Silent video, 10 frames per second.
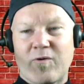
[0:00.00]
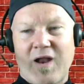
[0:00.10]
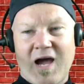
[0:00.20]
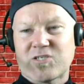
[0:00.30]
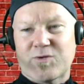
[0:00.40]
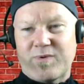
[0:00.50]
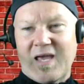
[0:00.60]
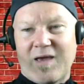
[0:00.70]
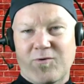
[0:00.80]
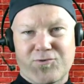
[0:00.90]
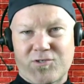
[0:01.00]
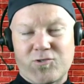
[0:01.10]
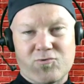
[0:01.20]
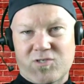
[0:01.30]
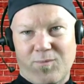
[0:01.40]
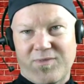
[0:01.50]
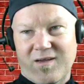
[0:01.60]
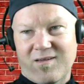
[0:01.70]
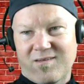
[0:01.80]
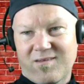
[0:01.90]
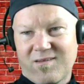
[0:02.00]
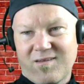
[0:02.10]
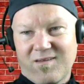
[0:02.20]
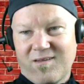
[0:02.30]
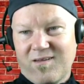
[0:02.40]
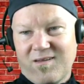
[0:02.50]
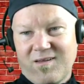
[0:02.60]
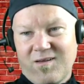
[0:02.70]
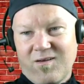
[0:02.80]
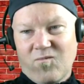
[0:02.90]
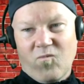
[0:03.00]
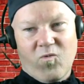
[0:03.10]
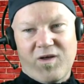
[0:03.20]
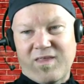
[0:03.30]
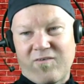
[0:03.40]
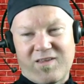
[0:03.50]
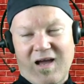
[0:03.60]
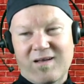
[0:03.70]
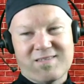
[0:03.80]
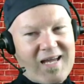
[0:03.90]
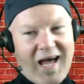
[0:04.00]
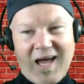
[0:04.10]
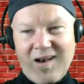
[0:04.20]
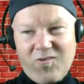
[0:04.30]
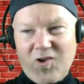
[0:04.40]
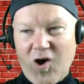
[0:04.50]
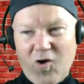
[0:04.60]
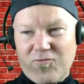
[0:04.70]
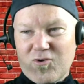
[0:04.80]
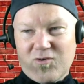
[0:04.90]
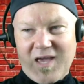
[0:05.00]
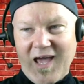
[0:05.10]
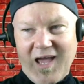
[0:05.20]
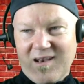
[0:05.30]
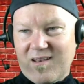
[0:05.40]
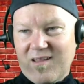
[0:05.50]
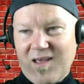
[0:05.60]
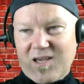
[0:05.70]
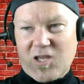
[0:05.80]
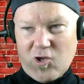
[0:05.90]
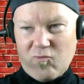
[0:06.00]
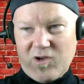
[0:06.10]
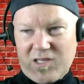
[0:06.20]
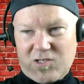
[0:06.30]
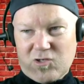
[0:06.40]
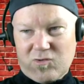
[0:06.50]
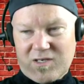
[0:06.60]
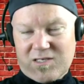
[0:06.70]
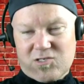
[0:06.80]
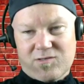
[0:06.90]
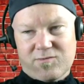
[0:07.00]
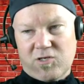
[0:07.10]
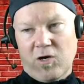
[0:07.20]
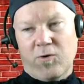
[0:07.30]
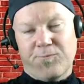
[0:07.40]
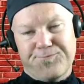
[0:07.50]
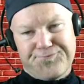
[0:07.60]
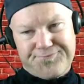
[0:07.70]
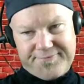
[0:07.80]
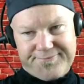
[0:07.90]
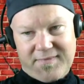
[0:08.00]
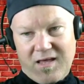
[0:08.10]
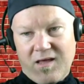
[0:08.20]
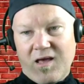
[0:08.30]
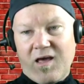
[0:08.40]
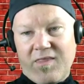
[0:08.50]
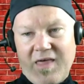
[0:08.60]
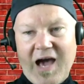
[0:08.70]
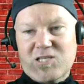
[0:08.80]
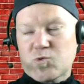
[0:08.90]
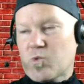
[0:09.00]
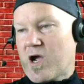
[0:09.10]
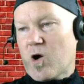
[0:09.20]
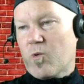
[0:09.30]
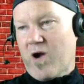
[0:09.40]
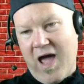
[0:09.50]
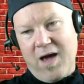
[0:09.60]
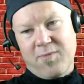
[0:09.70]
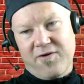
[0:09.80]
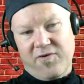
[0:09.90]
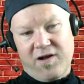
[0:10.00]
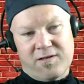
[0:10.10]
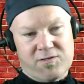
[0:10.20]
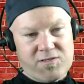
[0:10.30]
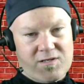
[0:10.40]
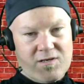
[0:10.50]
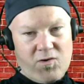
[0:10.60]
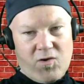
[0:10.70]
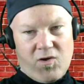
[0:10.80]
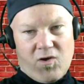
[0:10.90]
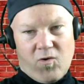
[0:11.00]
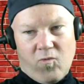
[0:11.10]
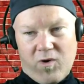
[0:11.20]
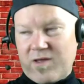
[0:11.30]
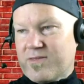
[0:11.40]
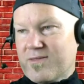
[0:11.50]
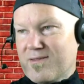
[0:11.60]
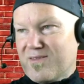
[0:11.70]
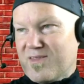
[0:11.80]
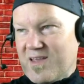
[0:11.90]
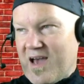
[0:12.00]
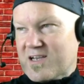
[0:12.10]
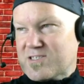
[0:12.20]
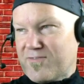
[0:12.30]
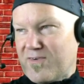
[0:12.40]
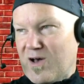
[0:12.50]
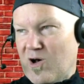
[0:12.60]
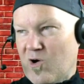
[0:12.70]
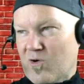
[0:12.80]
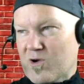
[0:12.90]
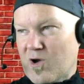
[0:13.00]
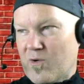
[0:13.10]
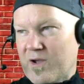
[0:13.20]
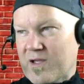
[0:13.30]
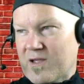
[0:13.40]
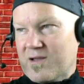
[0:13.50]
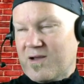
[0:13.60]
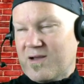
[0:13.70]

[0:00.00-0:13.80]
they would actually be able to do something with everything. I was like, I don't know if you can. Can you really do this? So That's where we're at, my friends, with the XFL going,